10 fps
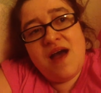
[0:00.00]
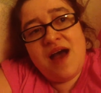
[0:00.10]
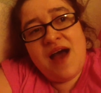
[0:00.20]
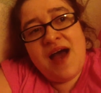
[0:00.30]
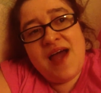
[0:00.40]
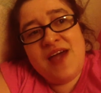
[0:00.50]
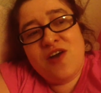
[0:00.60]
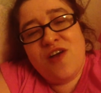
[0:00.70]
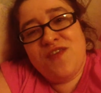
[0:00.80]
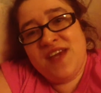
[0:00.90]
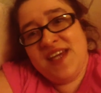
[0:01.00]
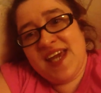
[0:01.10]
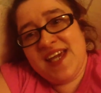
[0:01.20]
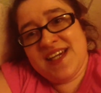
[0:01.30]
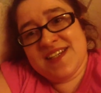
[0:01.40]
I got the
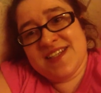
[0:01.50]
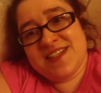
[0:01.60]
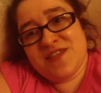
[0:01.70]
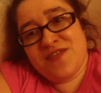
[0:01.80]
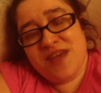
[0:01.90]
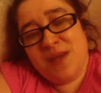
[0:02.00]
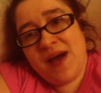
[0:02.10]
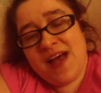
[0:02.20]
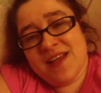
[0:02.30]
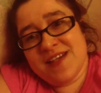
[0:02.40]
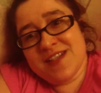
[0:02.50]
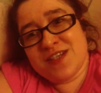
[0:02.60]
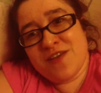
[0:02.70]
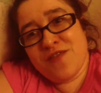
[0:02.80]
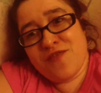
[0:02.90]
Naked Free
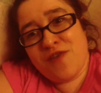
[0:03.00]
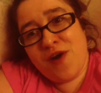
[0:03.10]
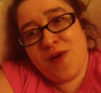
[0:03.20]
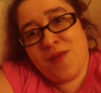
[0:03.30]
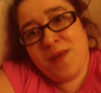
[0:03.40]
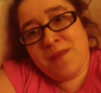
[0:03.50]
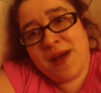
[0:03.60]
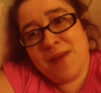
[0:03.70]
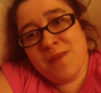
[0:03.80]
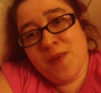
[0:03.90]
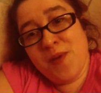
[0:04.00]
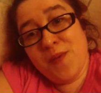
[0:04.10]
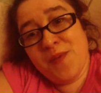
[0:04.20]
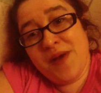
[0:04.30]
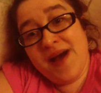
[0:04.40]
palette from my
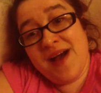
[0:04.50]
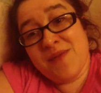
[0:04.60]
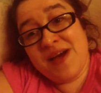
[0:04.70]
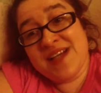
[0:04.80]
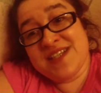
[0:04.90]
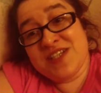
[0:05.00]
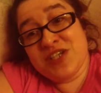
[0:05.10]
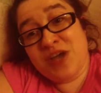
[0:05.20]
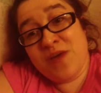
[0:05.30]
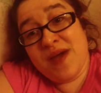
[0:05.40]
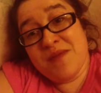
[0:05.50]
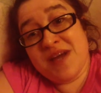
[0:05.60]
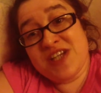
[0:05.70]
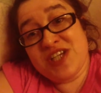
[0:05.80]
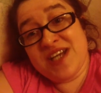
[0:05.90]
mum. I did show it in
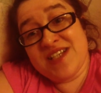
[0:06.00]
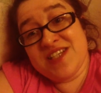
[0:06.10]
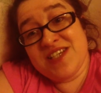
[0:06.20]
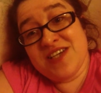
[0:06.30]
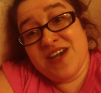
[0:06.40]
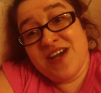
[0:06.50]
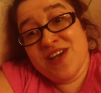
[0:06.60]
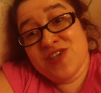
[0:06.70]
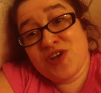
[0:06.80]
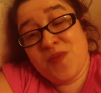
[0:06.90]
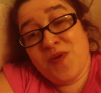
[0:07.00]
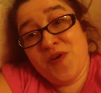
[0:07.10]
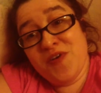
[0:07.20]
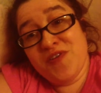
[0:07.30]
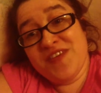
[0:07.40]
my charity shop
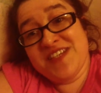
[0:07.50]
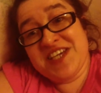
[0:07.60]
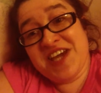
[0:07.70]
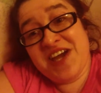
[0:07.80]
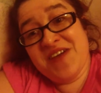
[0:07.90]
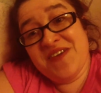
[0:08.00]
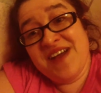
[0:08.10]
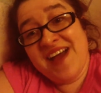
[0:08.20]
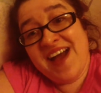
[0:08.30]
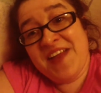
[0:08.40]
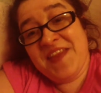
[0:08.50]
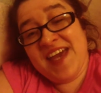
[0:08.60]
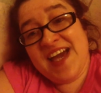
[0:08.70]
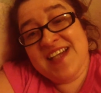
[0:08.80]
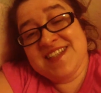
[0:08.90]
haul video at
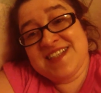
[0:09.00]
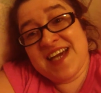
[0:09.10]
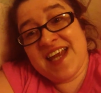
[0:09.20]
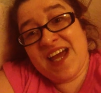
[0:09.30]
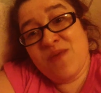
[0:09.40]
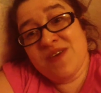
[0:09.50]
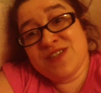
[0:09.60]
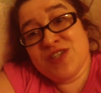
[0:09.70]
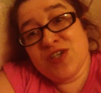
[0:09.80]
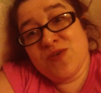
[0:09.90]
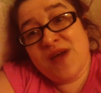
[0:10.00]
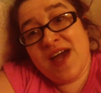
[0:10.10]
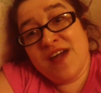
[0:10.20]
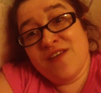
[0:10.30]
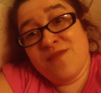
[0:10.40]
the end, and I will do
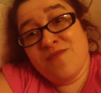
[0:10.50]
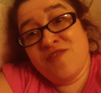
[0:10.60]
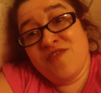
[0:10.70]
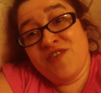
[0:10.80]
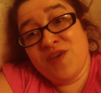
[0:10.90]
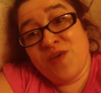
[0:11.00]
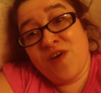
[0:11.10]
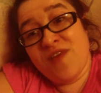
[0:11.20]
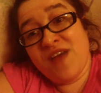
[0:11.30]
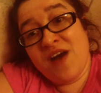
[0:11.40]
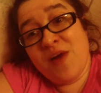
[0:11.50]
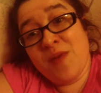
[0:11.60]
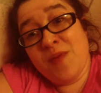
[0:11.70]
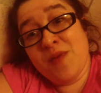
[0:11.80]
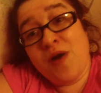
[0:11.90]
a review on that on
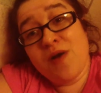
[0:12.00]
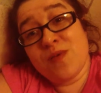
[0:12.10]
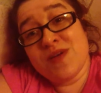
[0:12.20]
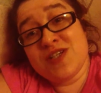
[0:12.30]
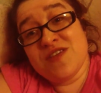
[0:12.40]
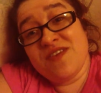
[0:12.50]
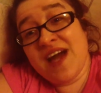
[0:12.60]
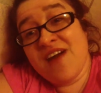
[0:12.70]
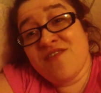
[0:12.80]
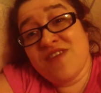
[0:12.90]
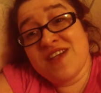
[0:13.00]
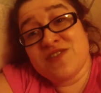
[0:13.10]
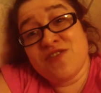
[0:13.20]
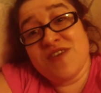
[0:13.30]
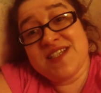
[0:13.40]
my blog, which if you haven't
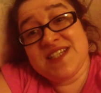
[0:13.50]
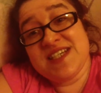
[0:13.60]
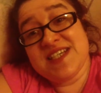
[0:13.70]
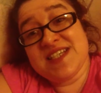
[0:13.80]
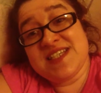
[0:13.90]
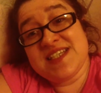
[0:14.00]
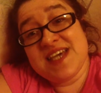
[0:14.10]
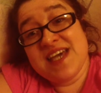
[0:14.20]
read already is